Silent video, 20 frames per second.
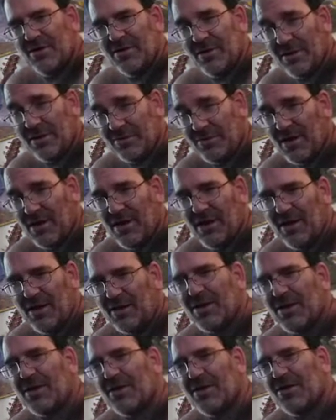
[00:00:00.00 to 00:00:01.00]
That's what I like
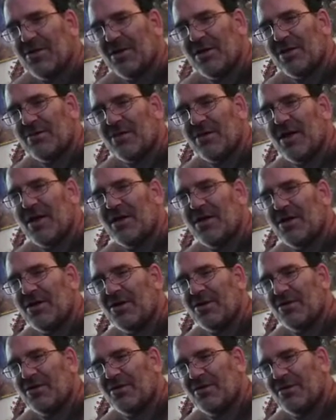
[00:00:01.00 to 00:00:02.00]
to do. That's what I
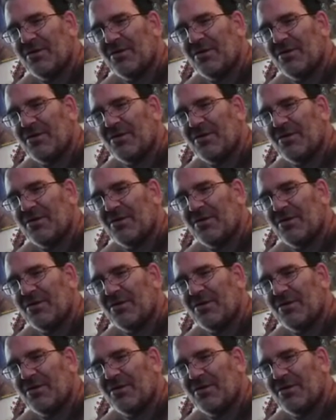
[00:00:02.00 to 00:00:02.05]
do.